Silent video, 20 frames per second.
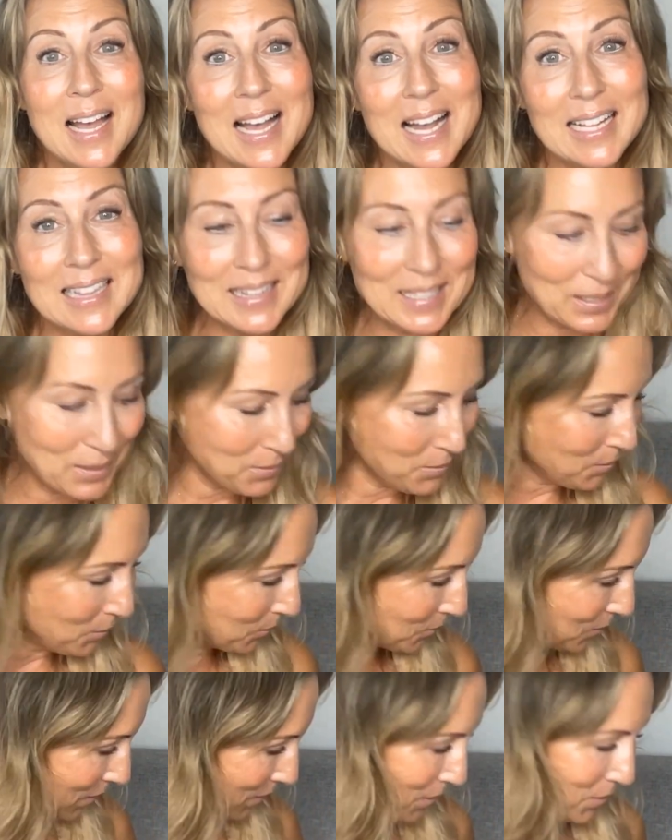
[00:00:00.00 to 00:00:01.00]

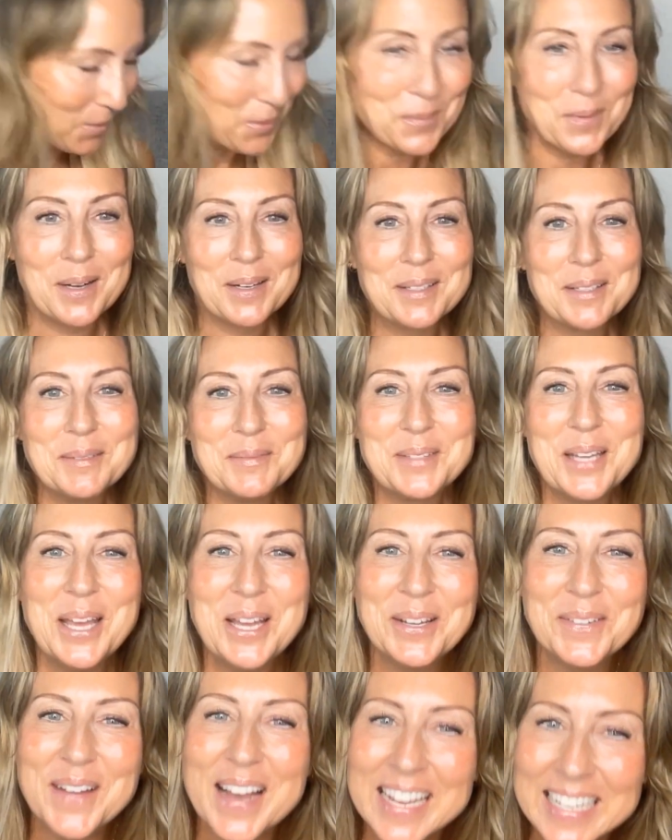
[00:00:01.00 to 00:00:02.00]
Hello, welcome
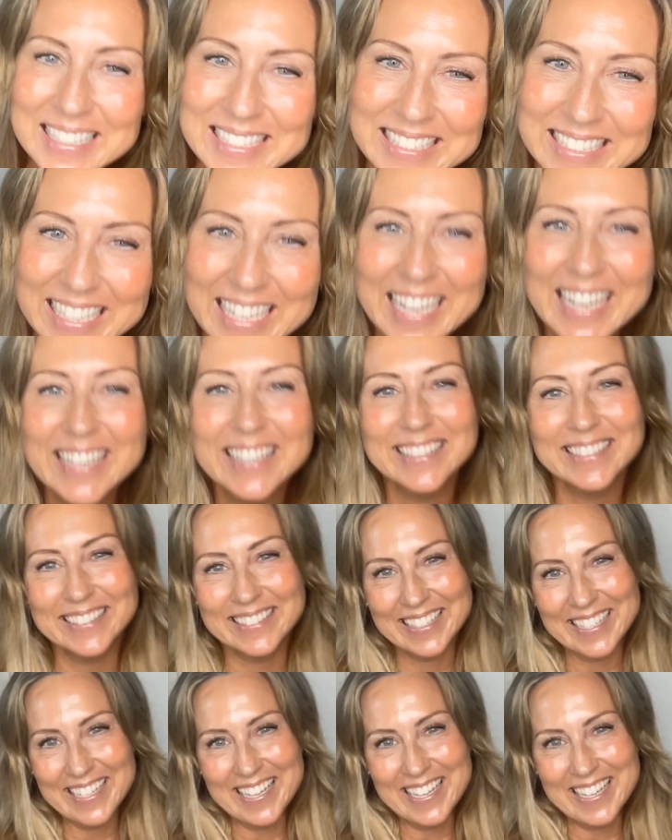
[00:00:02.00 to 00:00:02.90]
to my channel.